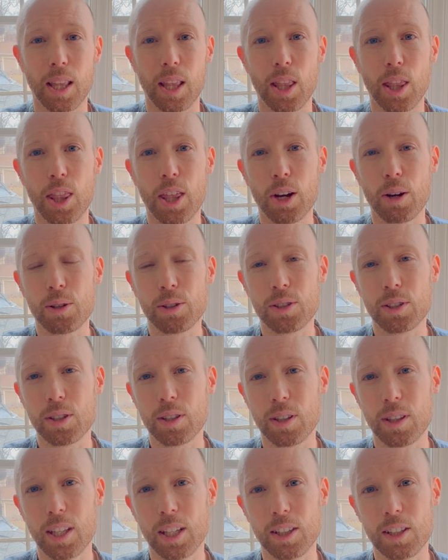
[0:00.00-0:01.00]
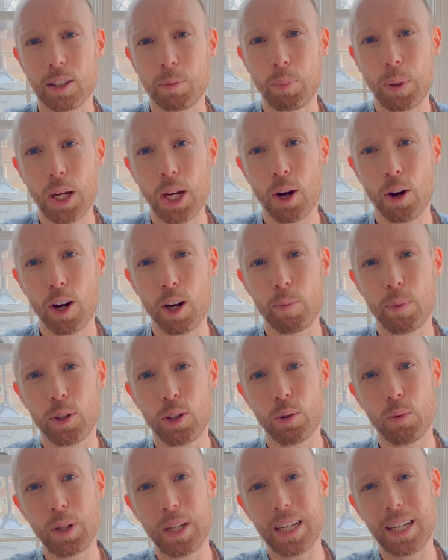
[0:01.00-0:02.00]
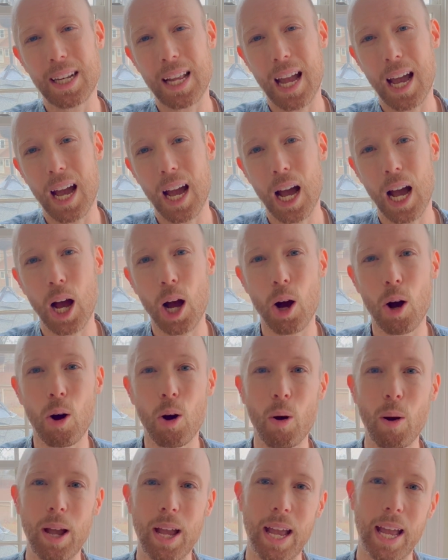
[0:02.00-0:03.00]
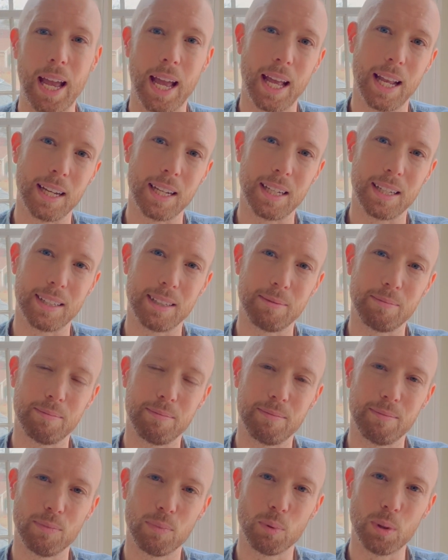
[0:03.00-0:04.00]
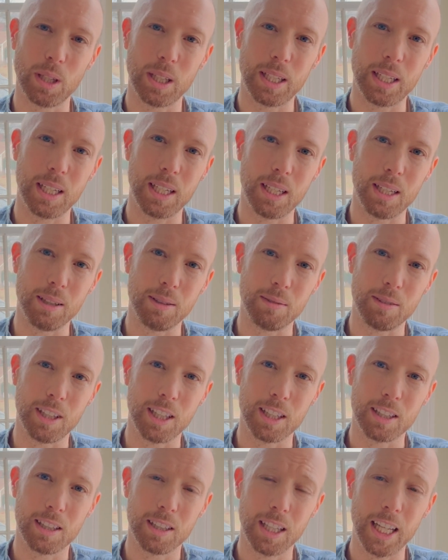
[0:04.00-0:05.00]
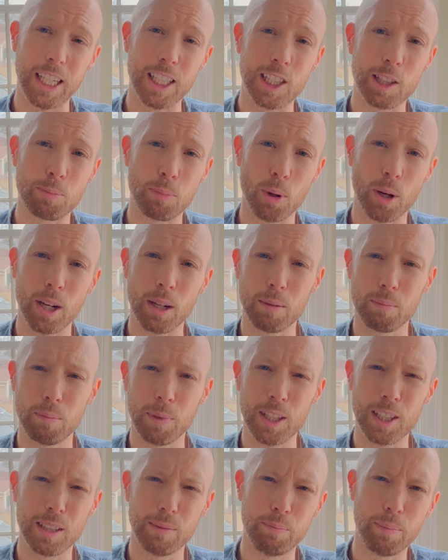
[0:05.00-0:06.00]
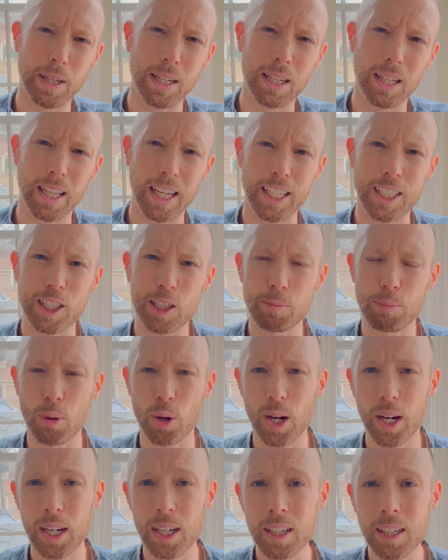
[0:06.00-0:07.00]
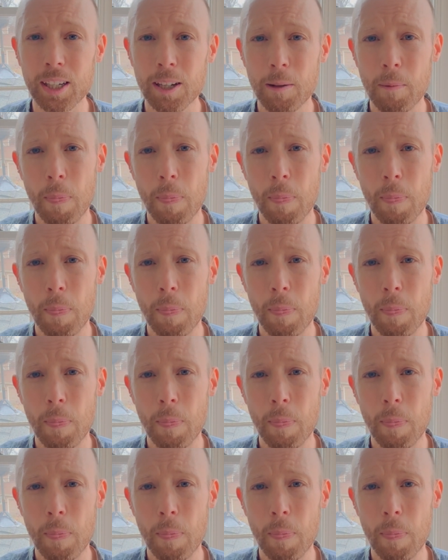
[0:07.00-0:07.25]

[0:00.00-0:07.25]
there's this period between now and really the late spring, mid-late spring,